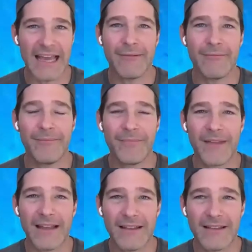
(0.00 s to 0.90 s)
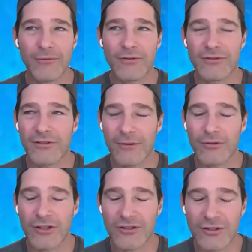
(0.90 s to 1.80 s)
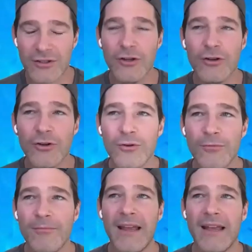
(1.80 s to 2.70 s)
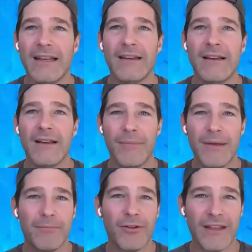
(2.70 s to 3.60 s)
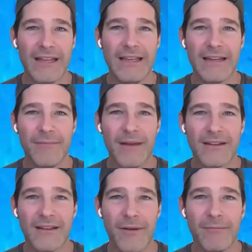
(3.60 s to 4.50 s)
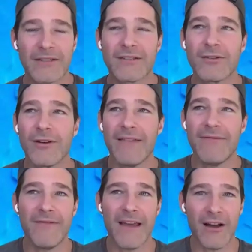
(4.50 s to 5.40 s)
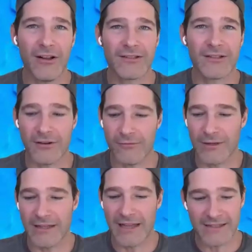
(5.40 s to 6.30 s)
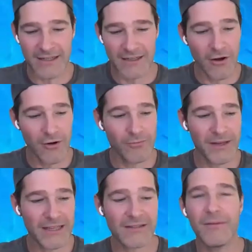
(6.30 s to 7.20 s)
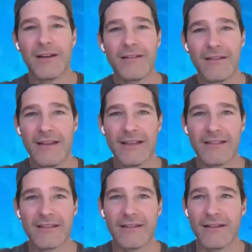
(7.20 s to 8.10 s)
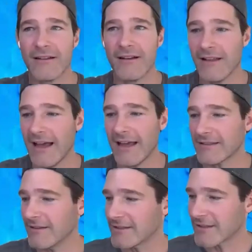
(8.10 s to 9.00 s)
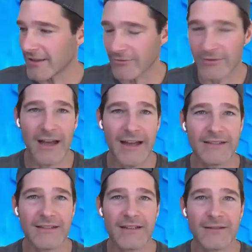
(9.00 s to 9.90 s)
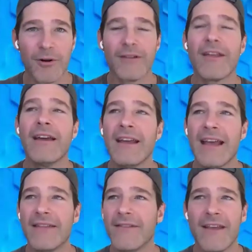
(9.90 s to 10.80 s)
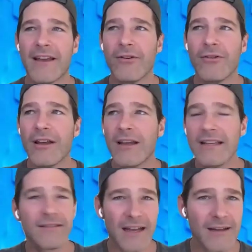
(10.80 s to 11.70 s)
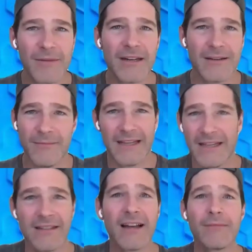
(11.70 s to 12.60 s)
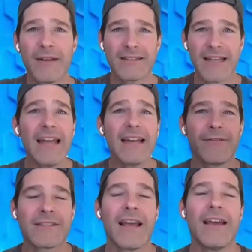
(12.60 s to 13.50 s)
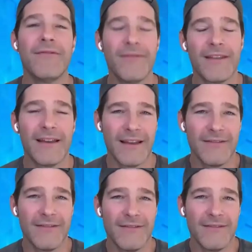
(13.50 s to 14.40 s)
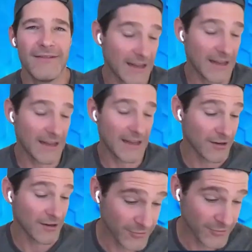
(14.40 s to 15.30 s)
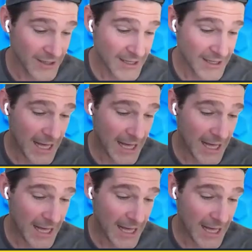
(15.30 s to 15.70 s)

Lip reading: at the game, I think there were just too many people that he had made commitments to, and then they all start realizing, oh, but he's committed to this alliance and this other alliance, and he's part of it. And then they go, he's not committed to me. He's not committed to any of us, and that hurts you.